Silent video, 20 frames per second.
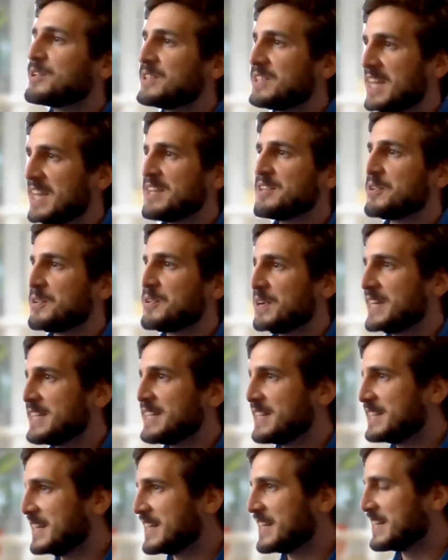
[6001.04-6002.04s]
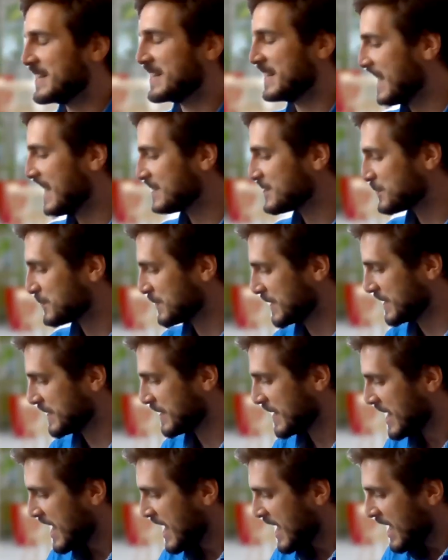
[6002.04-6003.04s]
the question contained already
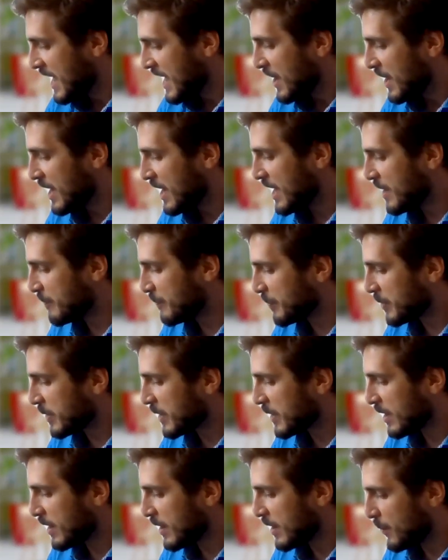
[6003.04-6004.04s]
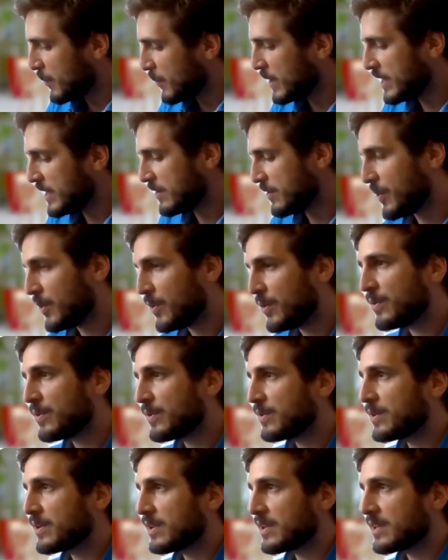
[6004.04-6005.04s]
the answer.
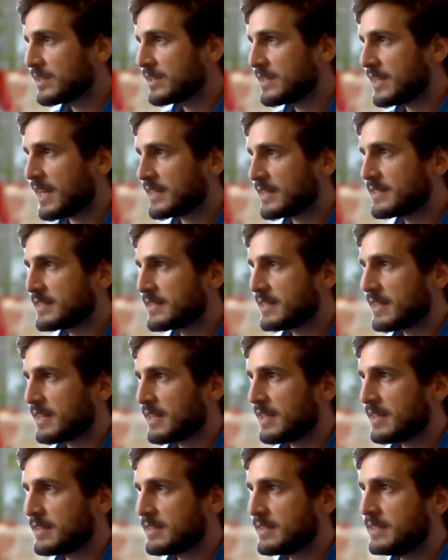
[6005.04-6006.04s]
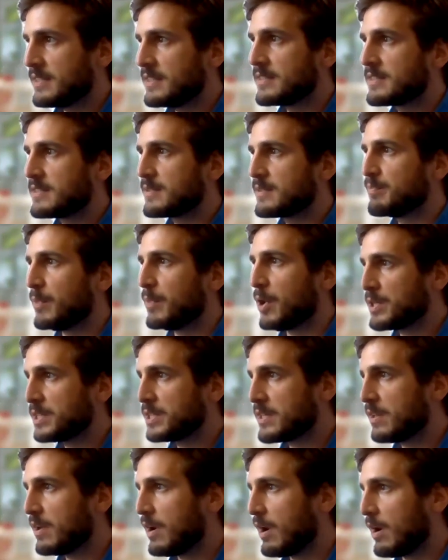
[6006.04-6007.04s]
We know that
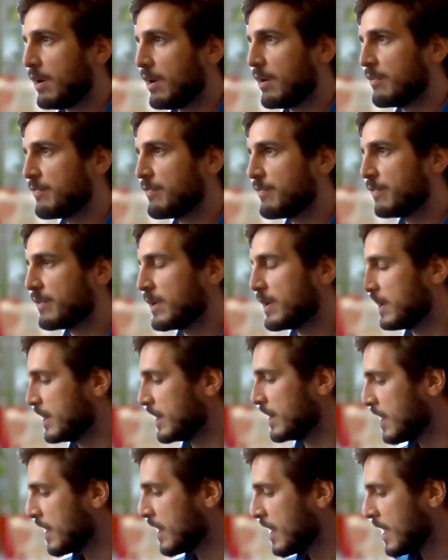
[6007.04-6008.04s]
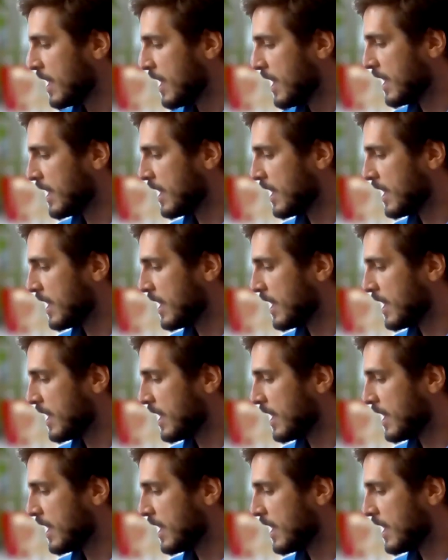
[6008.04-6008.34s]
this model of